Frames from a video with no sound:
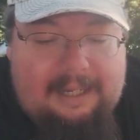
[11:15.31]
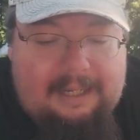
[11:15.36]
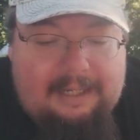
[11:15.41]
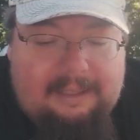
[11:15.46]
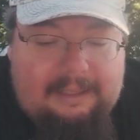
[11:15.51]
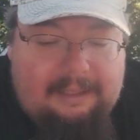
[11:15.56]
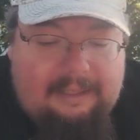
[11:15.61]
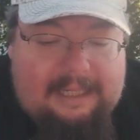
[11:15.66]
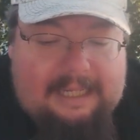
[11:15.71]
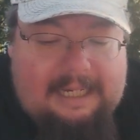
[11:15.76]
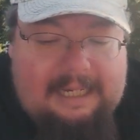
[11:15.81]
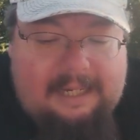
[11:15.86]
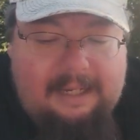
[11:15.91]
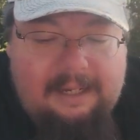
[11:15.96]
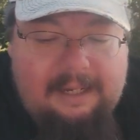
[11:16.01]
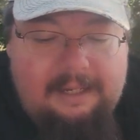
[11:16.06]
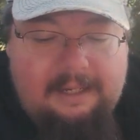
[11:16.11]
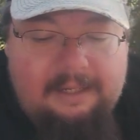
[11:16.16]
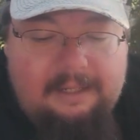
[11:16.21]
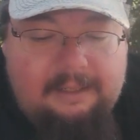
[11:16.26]

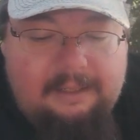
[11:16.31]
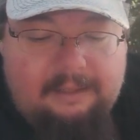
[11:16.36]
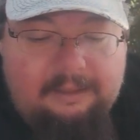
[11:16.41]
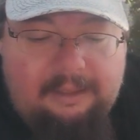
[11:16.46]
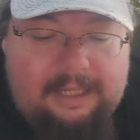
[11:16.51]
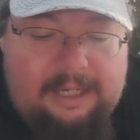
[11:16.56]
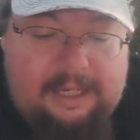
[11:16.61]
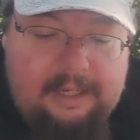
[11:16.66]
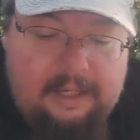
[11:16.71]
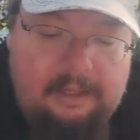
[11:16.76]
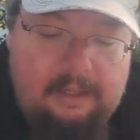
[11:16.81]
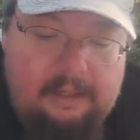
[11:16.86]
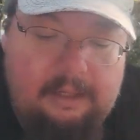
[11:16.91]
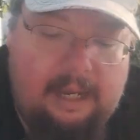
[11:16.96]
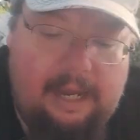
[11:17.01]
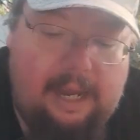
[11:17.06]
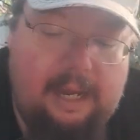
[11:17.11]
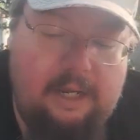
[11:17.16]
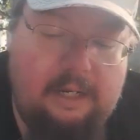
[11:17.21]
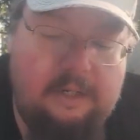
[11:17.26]
Leah
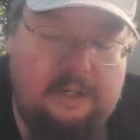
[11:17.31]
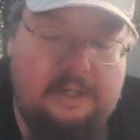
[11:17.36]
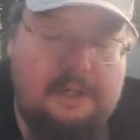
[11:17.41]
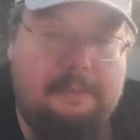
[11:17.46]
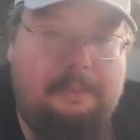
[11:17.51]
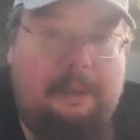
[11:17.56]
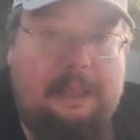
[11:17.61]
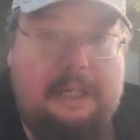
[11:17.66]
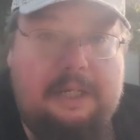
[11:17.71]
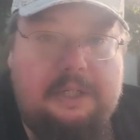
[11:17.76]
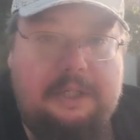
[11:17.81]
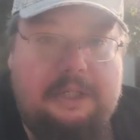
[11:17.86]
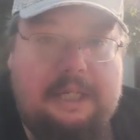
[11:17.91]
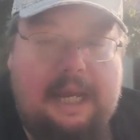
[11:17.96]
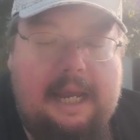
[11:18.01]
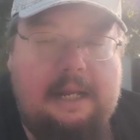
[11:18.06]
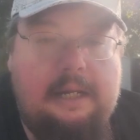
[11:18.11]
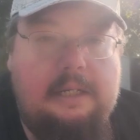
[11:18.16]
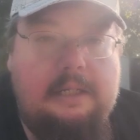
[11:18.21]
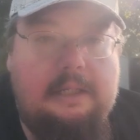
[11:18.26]
Ayers plays
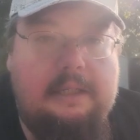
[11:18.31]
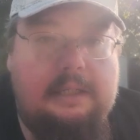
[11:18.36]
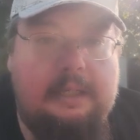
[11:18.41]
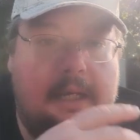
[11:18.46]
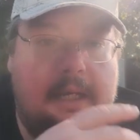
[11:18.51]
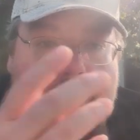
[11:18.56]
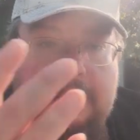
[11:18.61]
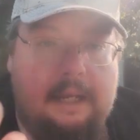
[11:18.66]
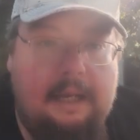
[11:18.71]
Janice,